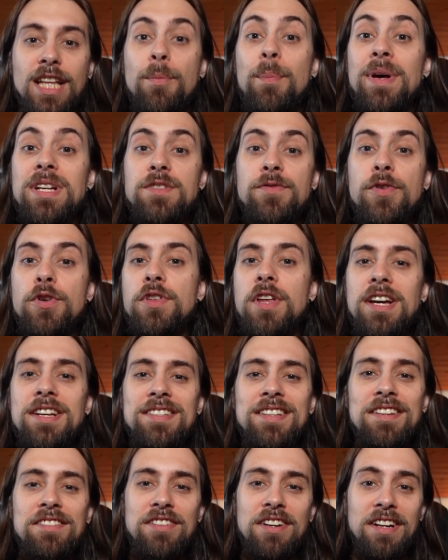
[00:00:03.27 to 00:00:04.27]
the past few days
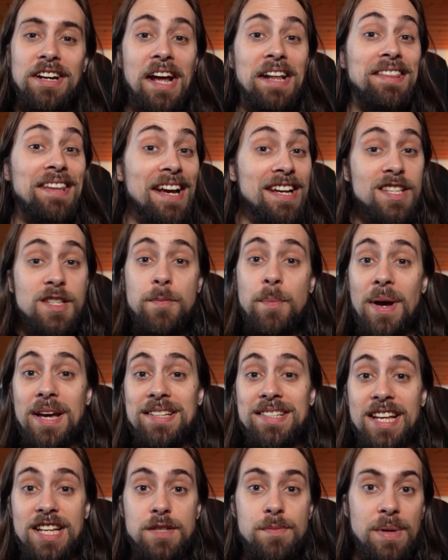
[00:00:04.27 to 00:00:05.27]
the internet tech
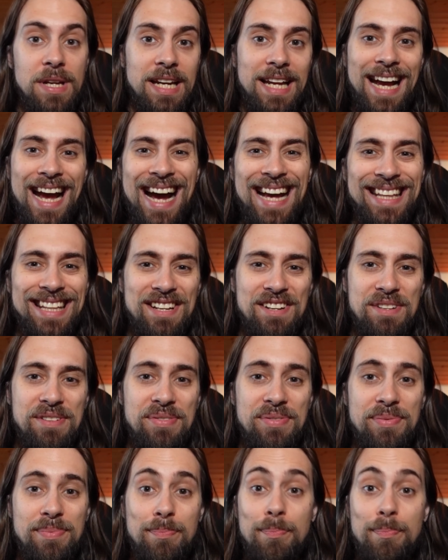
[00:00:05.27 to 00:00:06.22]
space has been kind of